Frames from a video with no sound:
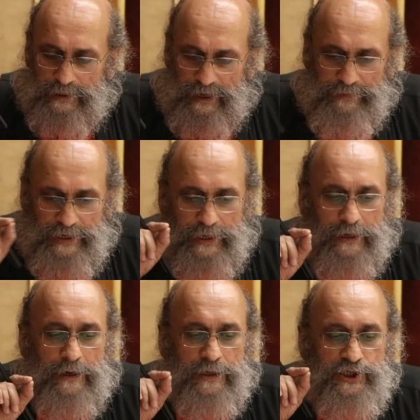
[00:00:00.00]
Let me
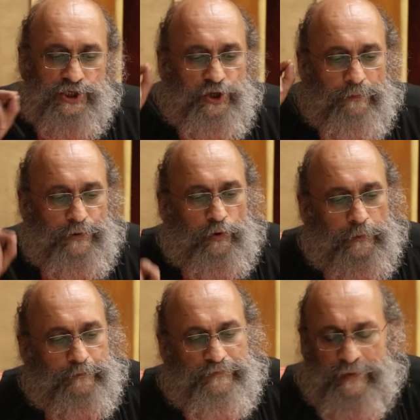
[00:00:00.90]
here stop you.
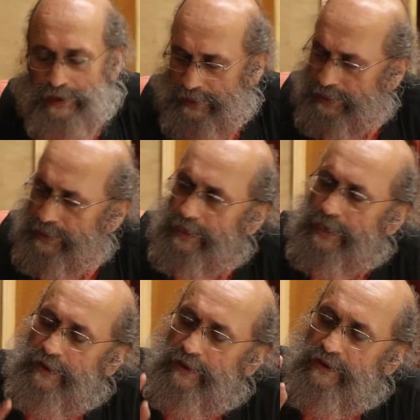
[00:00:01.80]

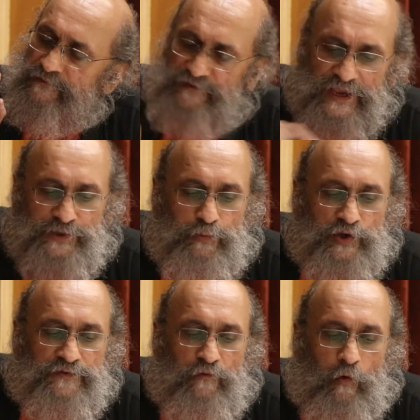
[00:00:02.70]

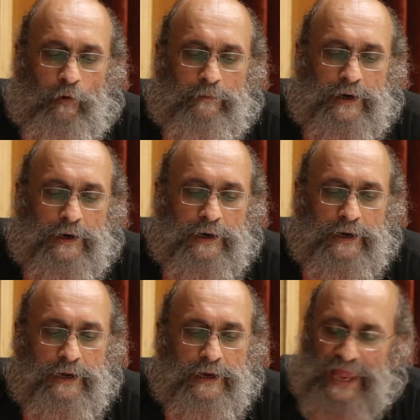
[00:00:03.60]
Facebook's former
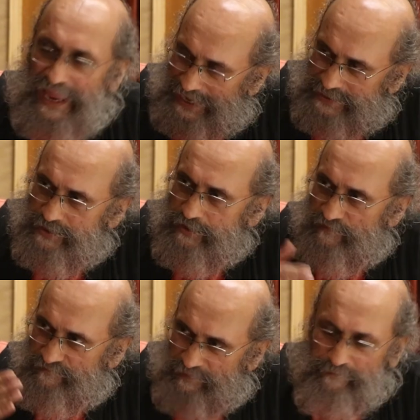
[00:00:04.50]
head
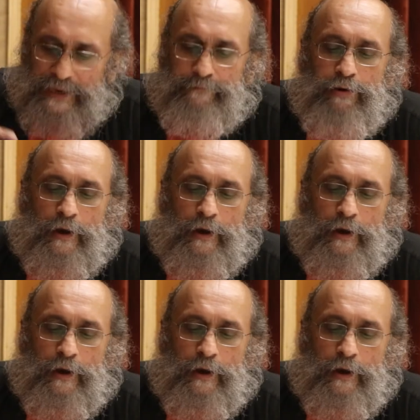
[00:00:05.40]
of public